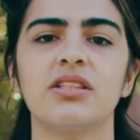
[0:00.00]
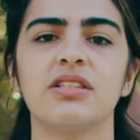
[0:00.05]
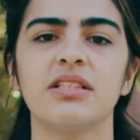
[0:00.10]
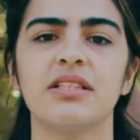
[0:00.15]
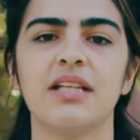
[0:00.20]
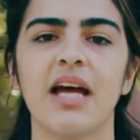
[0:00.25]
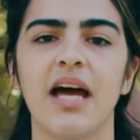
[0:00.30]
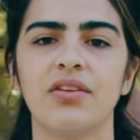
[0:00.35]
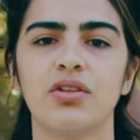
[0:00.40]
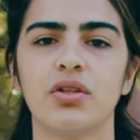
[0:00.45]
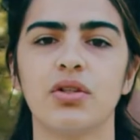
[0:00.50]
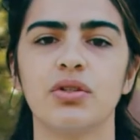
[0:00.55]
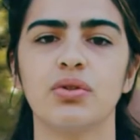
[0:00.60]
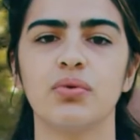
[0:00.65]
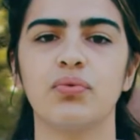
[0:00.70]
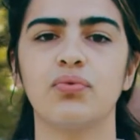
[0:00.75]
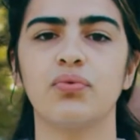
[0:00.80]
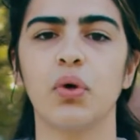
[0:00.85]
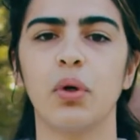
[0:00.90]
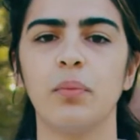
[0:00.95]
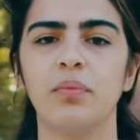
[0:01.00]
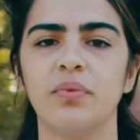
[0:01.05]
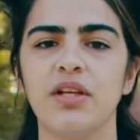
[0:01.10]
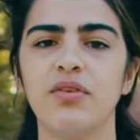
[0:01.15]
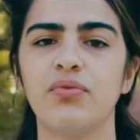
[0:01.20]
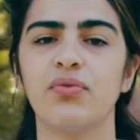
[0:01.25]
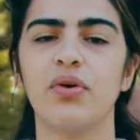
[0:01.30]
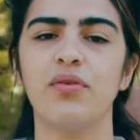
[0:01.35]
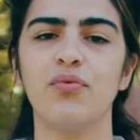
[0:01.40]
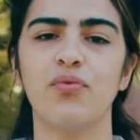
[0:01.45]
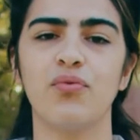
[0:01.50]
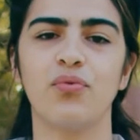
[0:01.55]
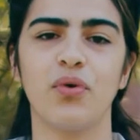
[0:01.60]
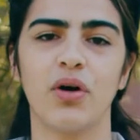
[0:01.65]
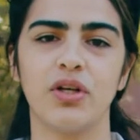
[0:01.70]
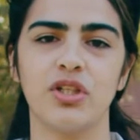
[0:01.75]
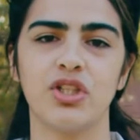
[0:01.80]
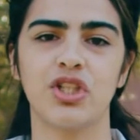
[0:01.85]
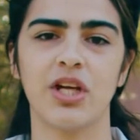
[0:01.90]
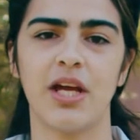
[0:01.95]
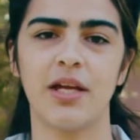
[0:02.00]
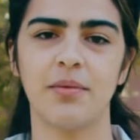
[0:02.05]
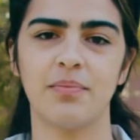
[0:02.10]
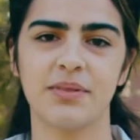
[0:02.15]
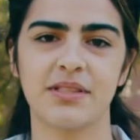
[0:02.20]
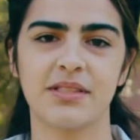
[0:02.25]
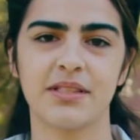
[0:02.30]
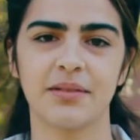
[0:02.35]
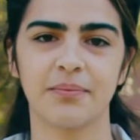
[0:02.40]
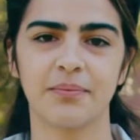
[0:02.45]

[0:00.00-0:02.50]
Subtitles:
together to form different fun shapes.